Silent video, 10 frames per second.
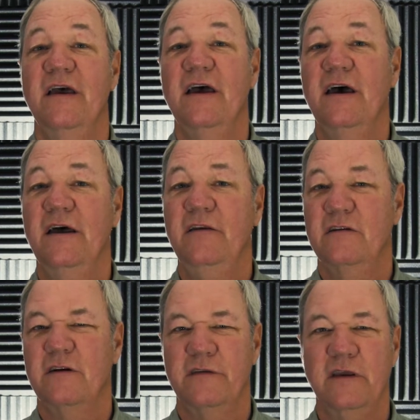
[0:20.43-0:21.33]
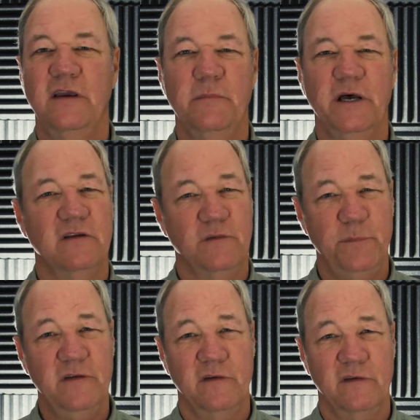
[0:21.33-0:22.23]
And you start thinking about this
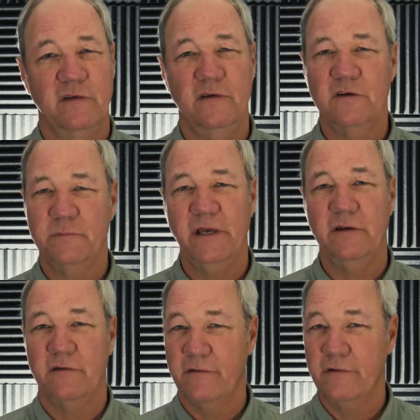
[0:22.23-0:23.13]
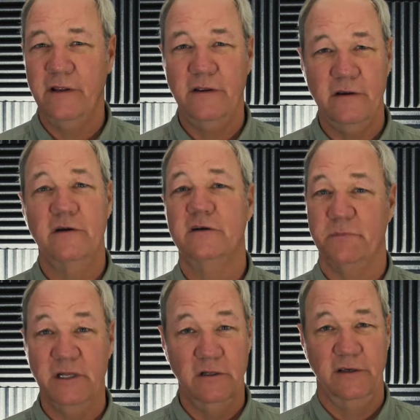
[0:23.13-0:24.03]
business that you spent 30 years
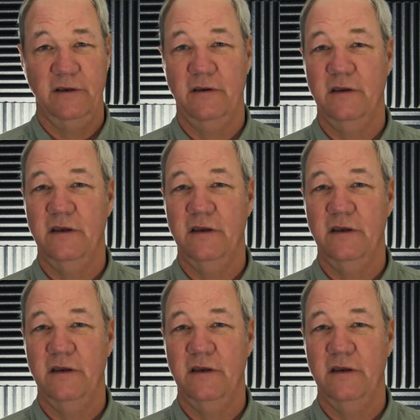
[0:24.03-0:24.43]
building,